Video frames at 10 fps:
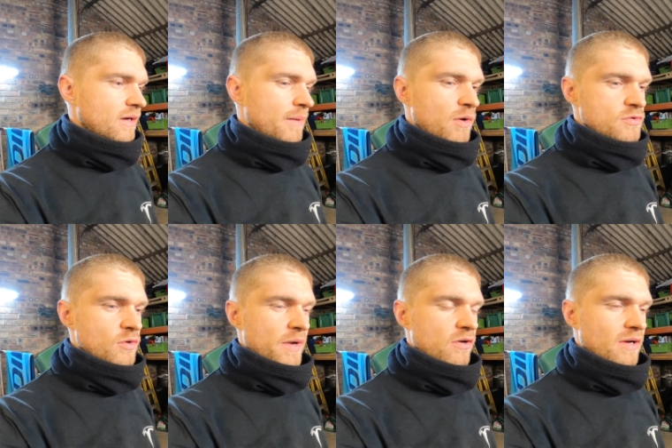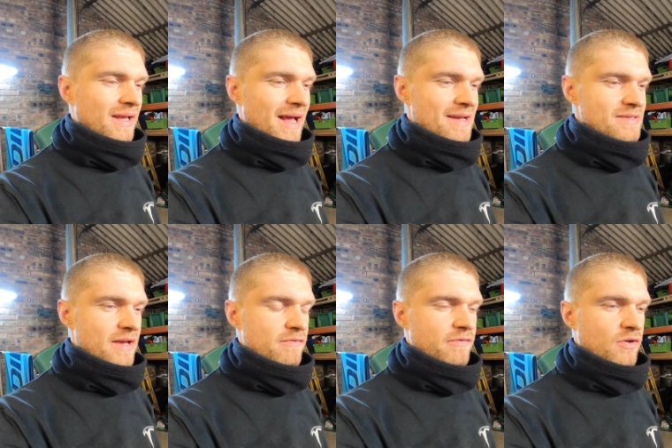I'm also waiting on a
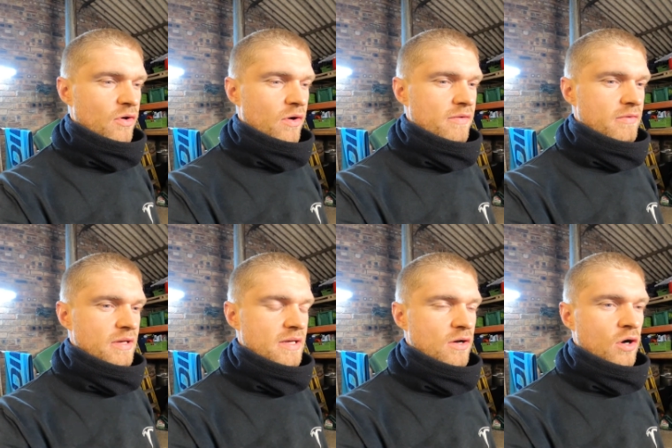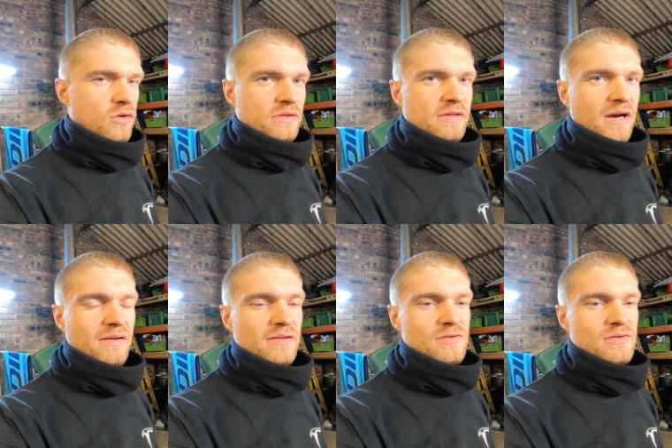gasket for the oil return,